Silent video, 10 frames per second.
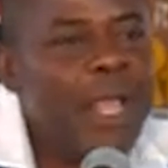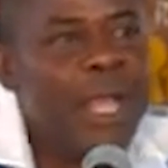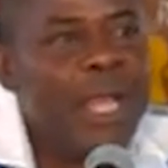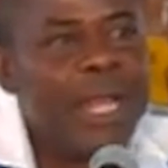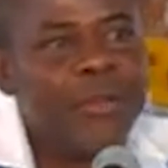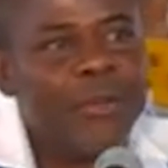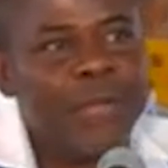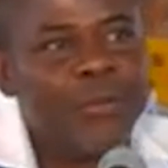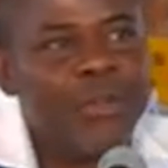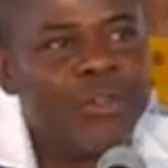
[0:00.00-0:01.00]
and I do
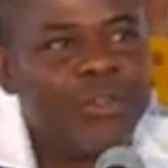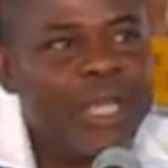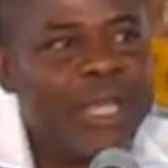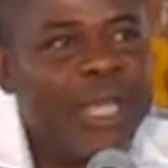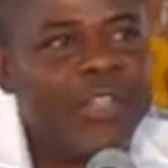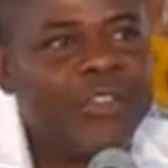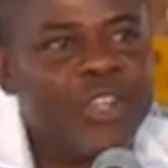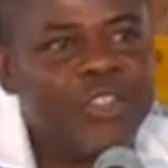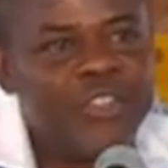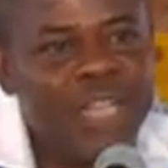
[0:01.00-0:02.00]
not want to take any
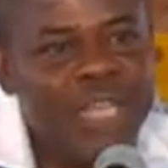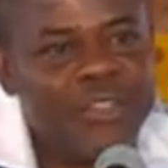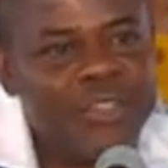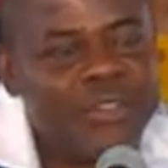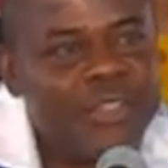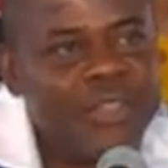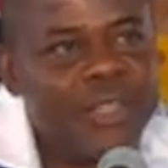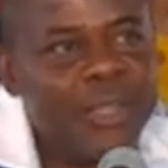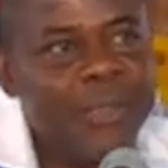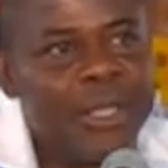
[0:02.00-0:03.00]
such chances. He
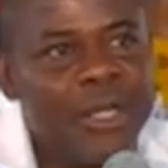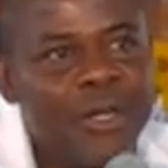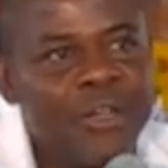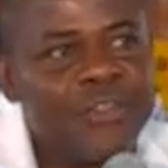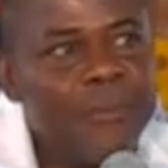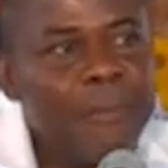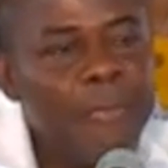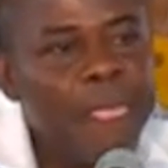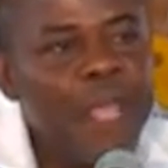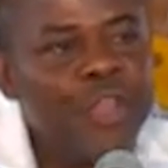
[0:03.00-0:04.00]
said, because
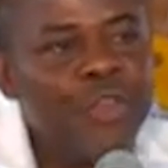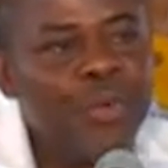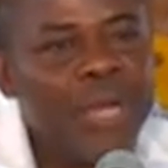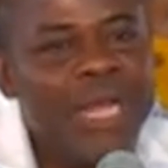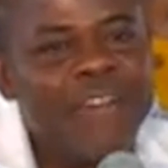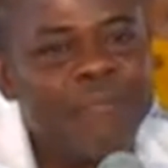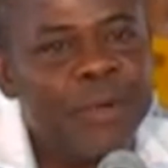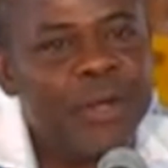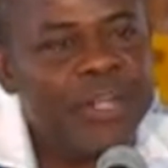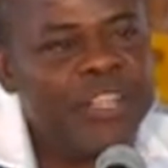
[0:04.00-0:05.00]
you would not have
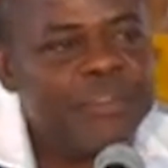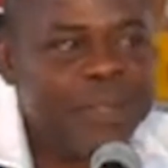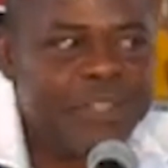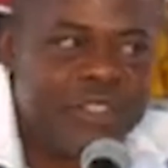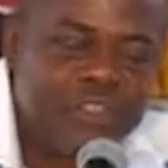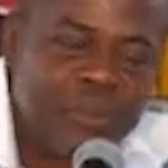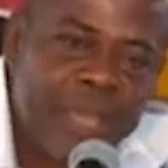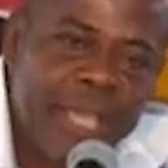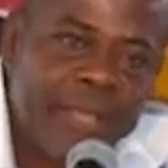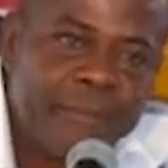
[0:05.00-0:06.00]
brought this business to
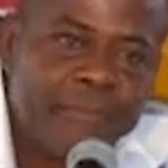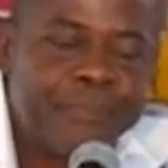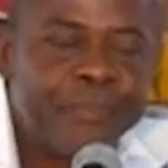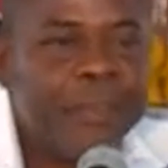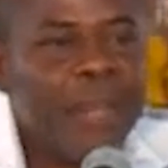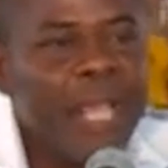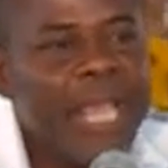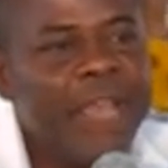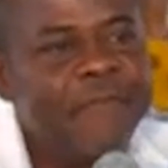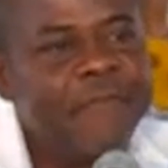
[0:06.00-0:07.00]
me
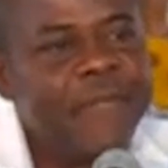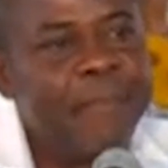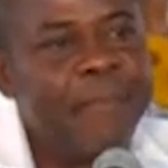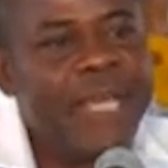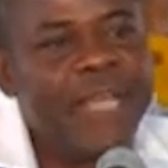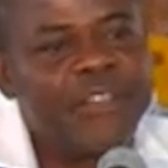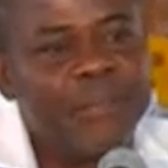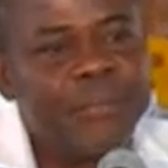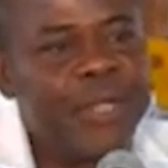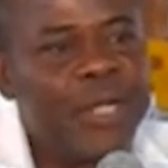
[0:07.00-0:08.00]
if the biggest
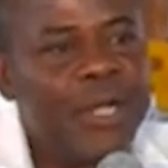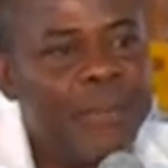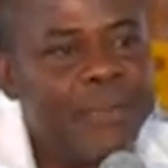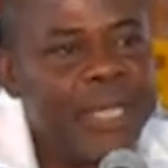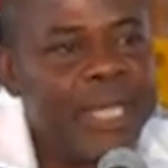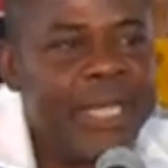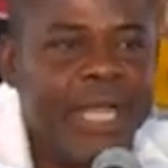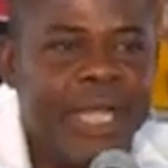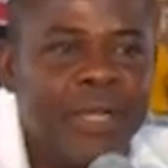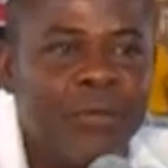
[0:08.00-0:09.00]
computer company in
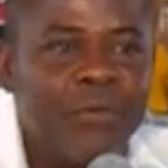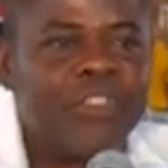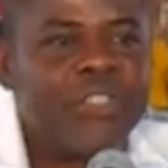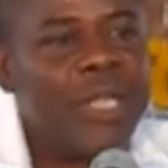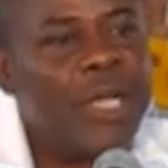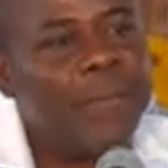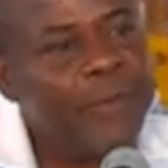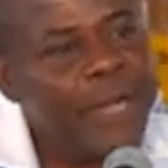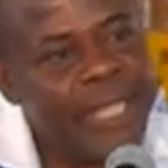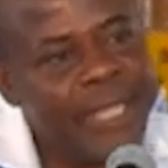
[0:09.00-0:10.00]
England was still
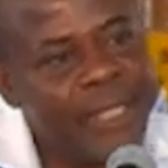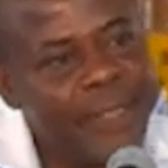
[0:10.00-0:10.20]
operating.